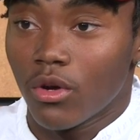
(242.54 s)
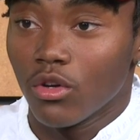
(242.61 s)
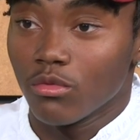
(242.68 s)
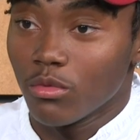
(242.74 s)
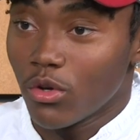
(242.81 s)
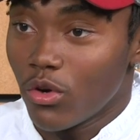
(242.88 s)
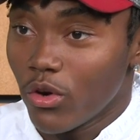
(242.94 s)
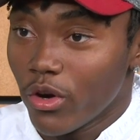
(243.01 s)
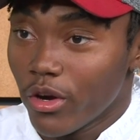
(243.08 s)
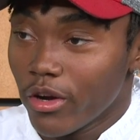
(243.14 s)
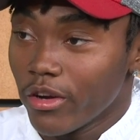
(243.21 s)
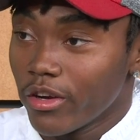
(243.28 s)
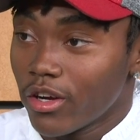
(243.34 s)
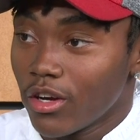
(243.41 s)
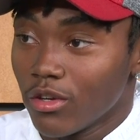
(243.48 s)
coach
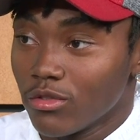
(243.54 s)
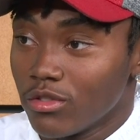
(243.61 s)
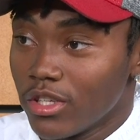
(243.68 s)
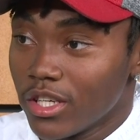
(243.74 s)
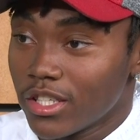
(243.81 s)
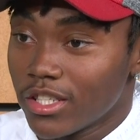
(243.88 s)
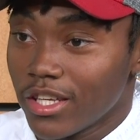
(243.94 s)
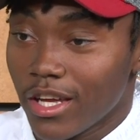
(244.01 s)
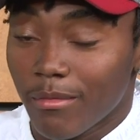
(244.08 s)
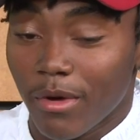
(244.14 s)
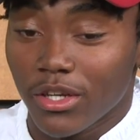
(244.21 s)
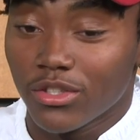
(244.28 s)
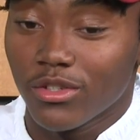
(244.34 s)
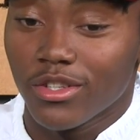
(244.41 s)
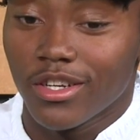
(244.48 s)
McQuarrie, Coach Dixon, my
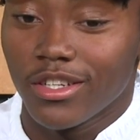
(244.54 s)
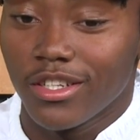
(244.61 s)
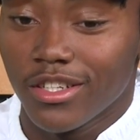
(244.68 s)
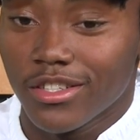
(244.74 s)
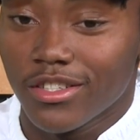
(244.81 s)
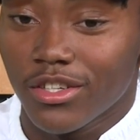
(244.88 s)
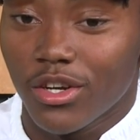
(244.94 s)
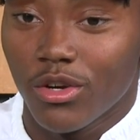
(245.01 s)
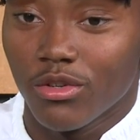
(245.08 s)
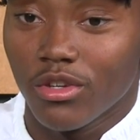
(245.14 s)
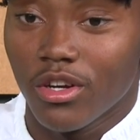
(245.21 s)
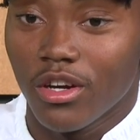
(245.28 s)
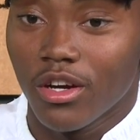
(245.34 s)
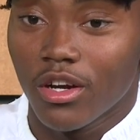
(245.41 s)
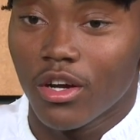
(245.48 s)
strength and conditions coach,
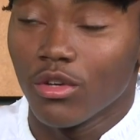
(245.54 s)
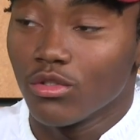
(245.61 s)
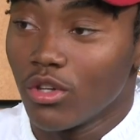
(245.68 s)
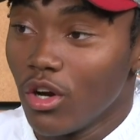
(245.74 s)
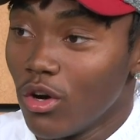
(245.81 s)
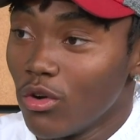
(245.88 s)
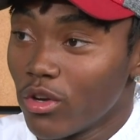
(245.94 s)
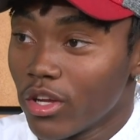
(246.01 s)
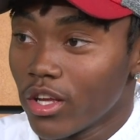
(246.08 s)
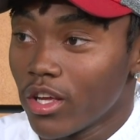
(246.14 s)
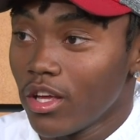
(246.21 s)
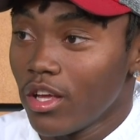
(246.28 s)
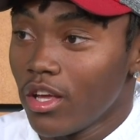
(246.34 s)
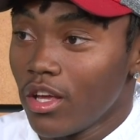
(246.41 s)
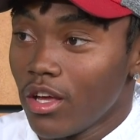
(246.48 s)
uh, Coach Golden.
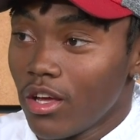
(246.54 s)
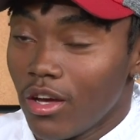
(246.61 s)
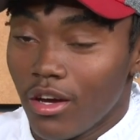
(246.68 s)
Mm-hmm.